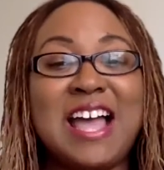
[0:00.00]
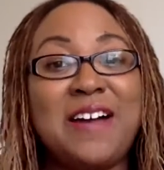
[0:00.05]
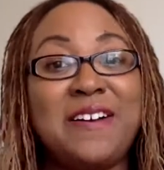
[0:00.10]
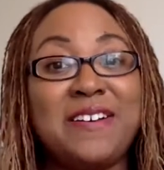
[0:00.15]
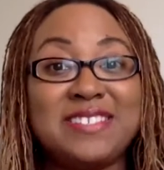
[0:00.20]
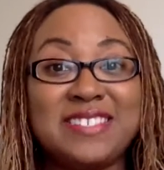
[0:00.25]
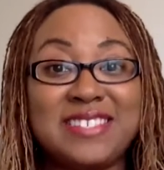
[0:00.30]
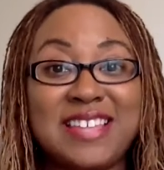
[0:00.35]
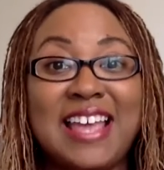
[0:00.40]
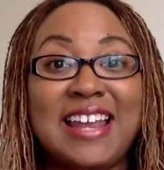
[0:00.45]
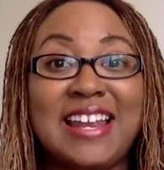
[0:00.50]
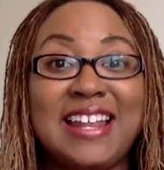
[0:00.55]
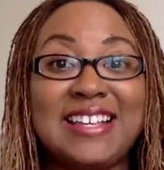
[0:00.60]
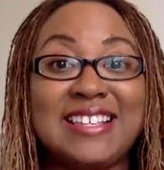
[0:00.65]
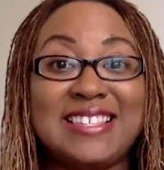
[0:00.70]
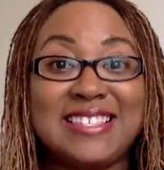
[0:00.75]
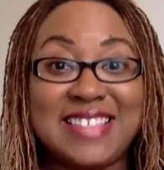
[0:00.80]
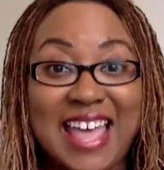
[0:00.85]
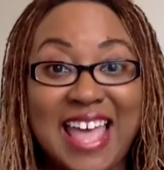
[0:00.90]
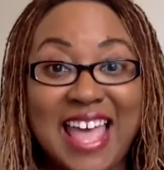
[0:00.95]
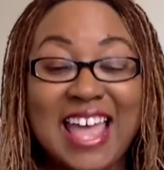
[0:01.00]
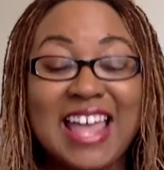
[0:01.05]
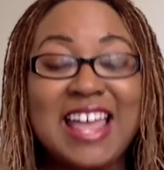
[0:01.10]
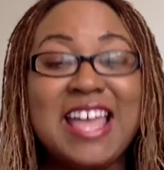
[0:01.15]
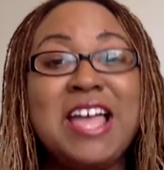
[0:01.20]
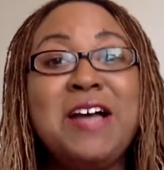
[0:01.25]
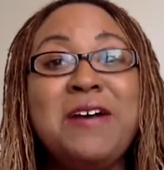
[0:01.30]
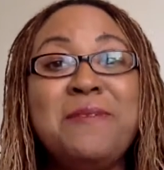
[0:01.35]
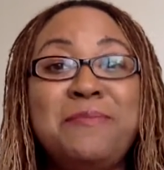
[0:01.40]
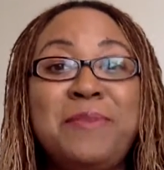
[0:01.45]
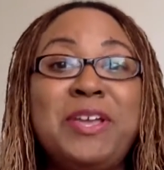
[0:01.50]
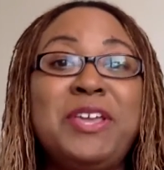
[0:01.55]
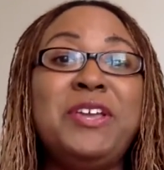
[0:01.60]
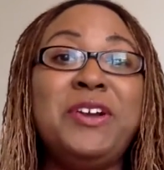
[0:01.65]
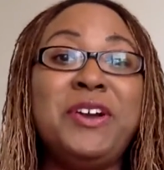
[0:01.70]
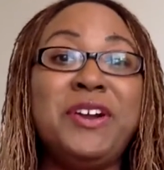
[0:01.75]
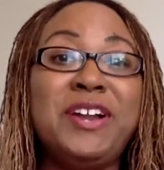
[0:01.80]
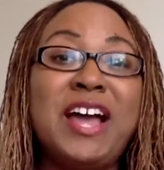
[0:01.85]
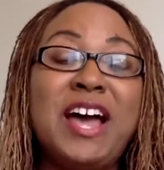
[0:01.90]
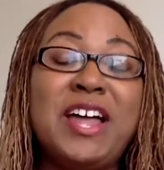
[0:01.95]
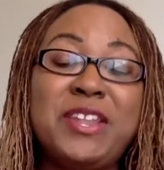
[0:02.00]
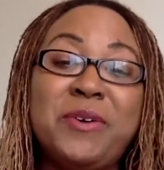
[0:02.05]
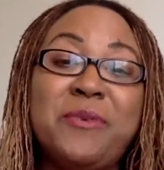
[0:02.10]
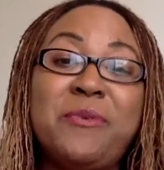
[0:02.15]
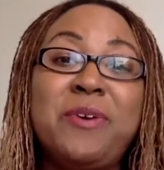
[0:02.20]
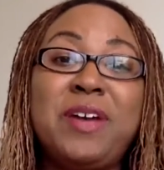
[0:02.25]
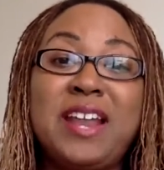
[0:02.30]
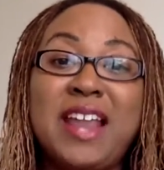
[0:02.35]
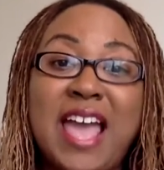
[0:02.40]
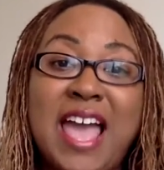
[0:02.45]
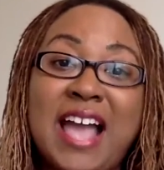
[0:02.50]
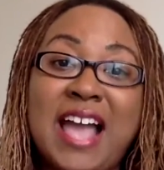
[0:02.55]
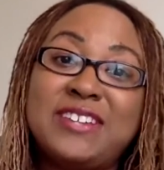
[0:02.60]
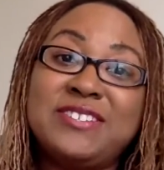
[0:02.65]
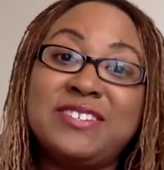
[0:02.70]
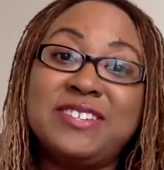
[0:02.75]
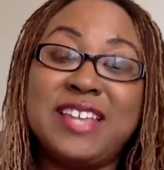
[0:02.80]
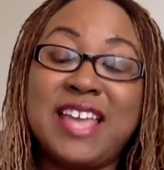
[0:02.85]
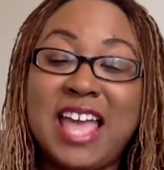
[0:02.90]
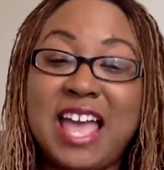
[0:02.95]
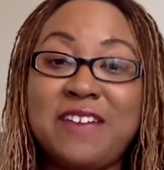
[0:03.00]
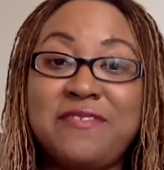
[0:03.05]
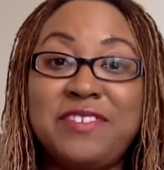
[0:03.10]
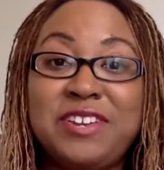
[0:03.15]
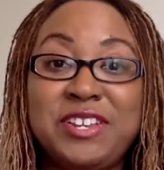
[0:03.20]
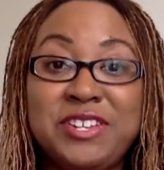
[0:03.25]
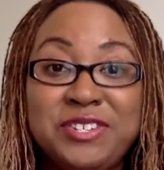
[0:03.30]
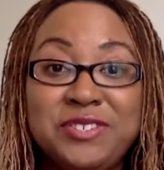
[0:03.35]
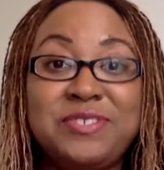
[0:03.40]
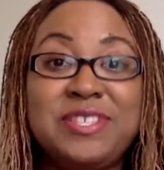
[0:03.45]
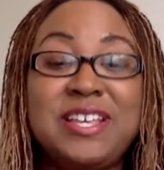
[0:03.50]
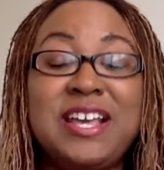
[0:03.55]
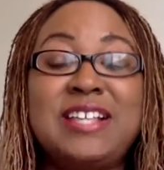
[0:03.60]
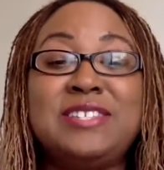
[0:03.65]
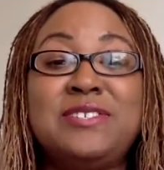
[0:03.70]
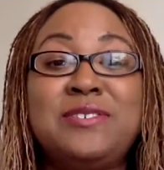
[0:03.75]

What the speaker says: how exciting is that? But you're not the one actually having to do that.